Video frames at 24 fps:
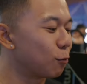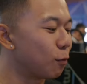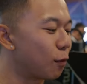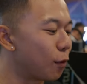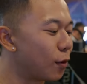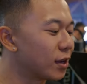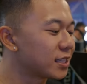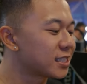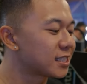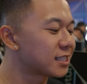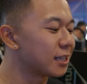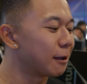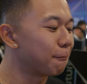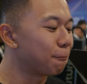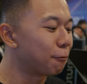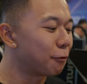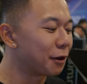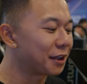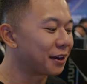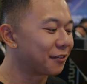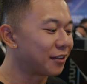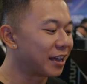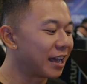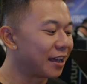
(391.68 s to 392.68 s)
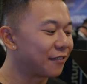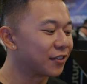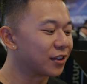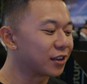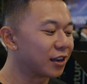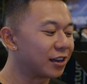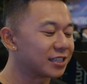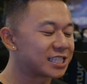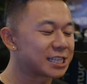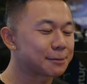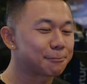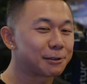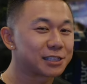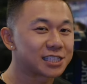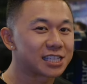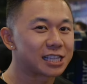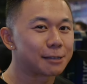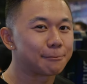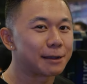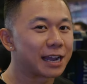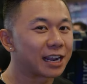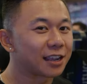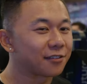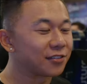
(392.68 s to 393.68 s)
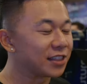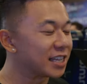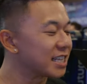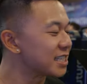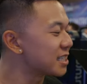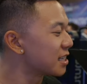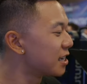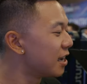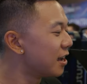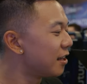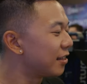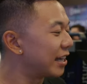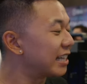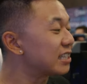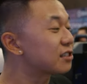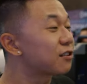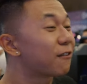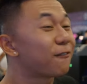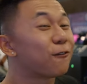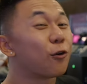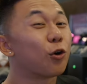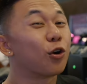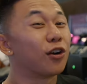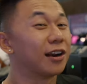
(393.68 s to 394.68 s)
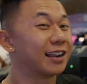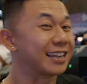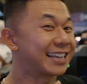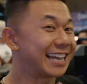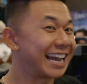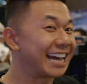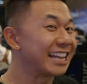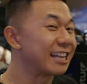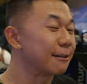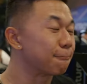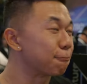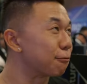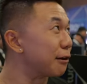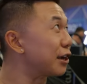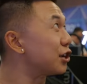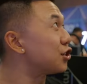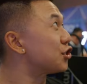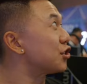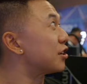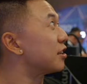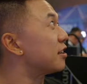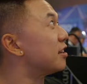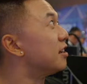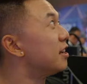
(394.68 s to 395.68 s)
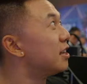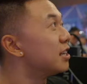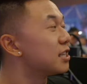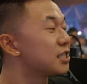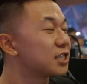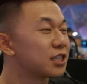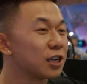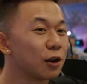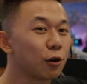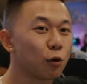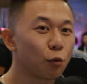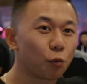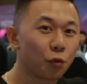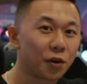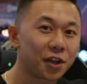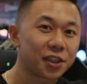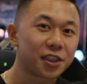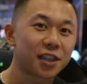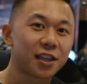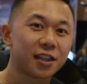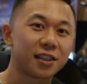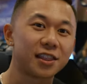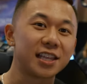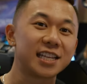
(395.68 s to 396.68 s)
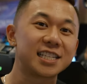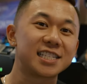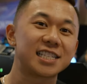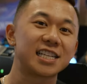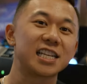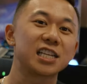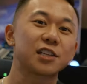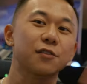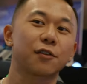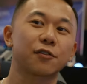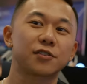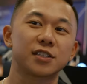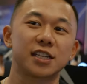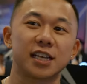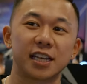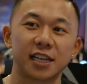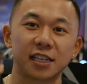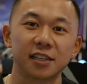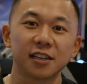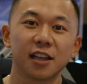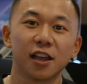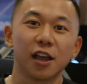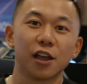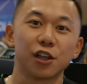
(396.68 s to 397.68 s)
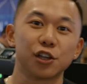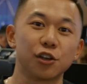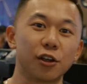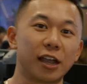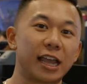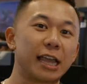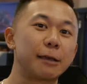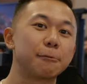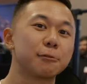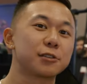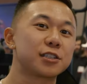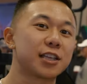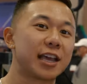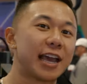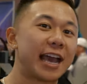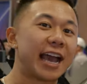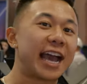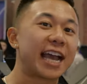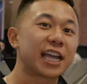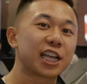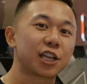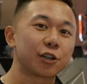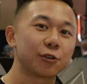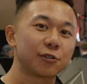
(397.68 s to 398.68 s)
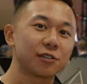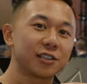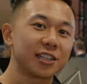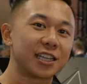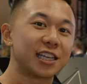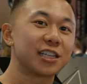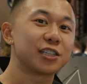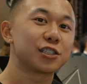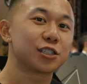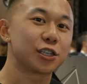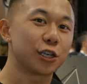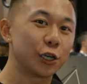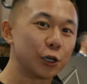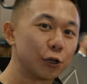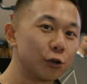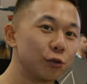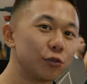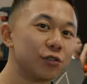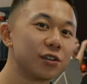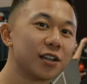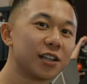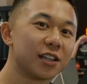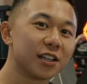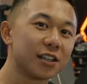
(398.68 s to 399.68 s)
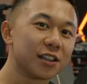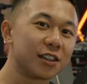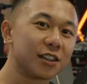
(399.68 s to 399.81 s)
so what's the point of having contact pins on the back of these? That's for calibration. So with the CS15, you're able to accurately tune